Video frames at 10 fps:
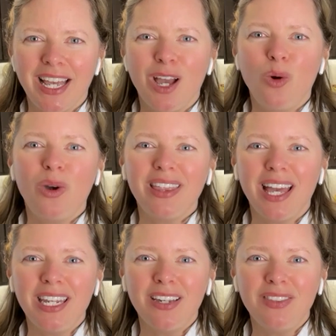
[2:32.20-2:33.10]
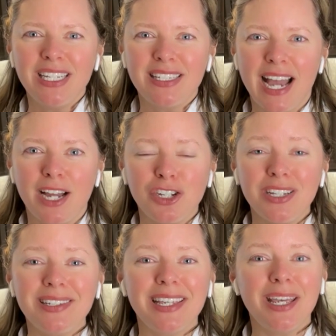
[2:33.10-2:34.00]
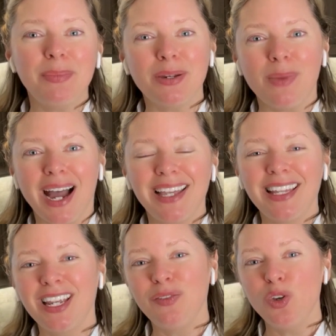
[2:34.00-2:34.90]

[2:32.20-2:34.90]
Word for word: With any of these hashes, keep in mind that if you